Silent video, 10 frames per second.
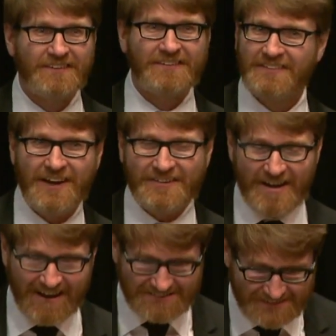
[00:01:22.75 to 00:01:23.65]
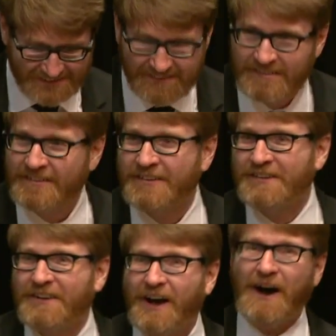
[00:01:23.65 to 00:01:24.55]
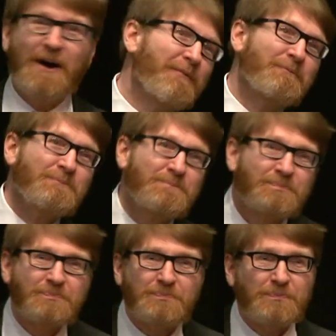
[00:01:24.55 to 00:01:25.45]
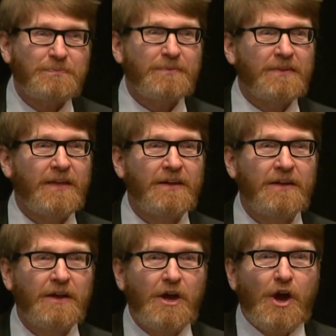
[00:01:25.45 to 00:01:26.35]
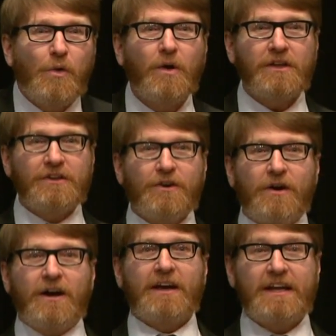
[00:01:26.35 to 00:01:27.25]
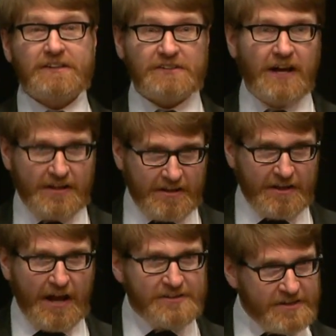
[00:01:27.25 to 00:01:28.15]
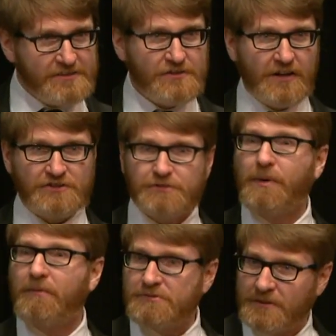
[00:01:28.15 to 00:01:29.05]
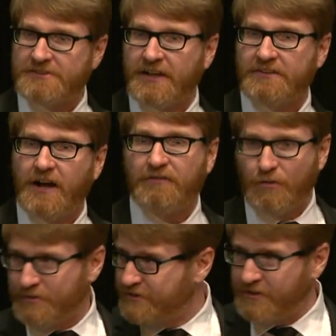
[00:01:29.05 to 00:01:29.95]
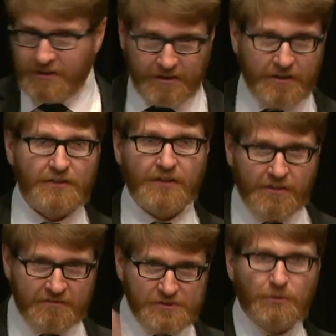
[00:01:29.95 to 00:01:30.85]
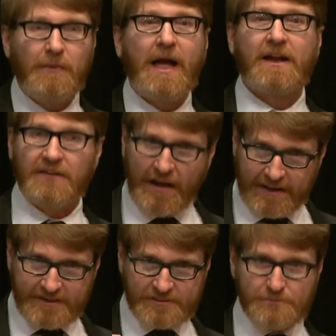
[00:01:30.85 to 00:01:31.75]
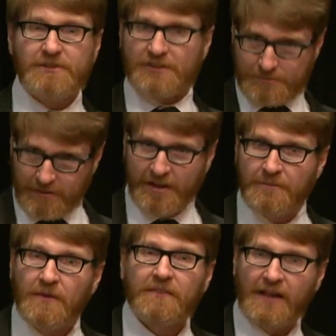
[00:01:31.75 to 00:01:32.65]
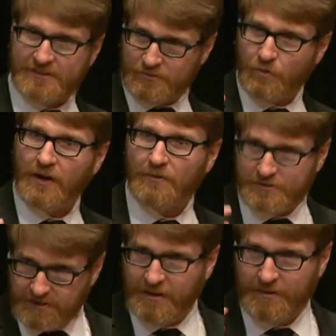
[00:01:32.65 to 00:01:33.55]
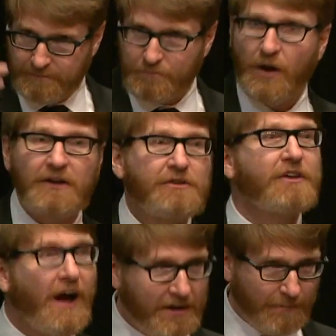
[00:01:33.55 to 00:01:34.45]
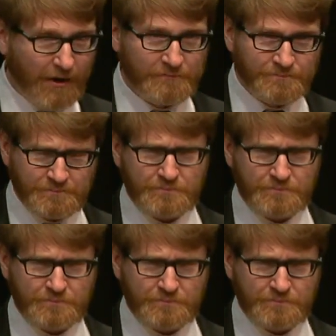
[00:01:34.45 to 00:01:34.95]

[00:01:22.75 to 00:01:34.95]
They are not. Um, Well, you know, uh, it, I, I did uh, just publish my second novel, which, uh, the, the Visible Man. I guess ostensibly that's what I was uh, brought here to talk about.